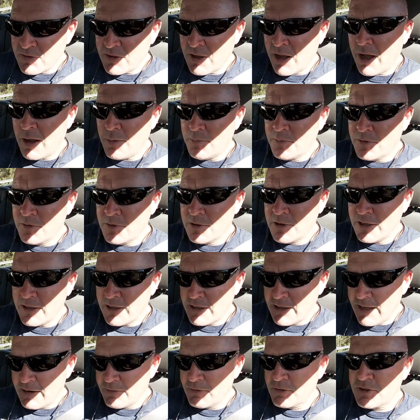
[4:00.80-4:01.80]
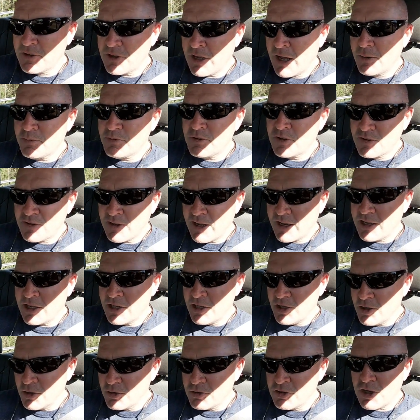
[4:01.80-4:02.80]
stops. It never stops, just like
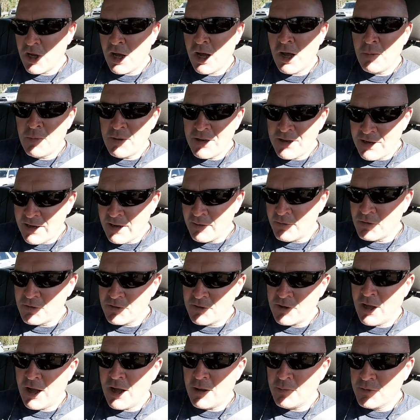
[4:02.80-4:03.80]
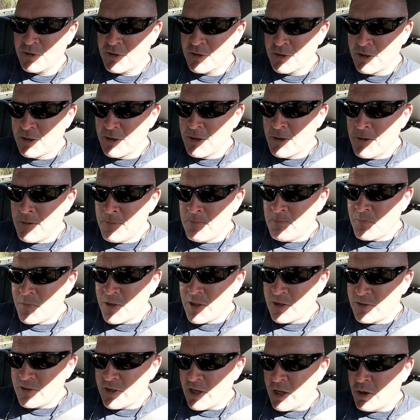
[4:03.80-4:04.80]
in your job, it never stops.
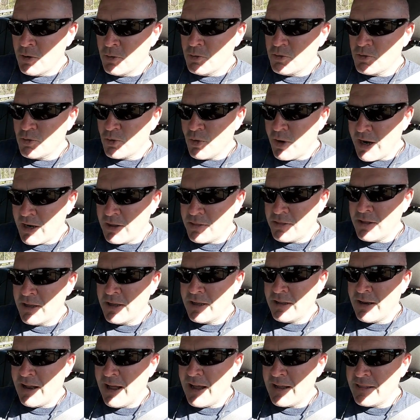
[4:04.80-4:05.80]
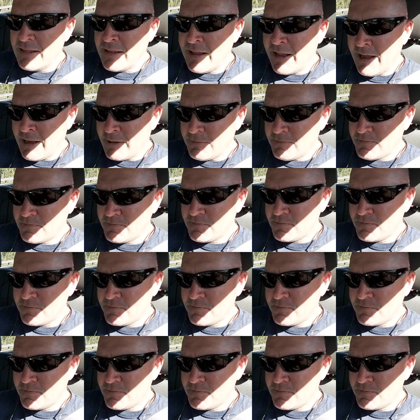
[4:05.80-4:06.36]
So try to think like that.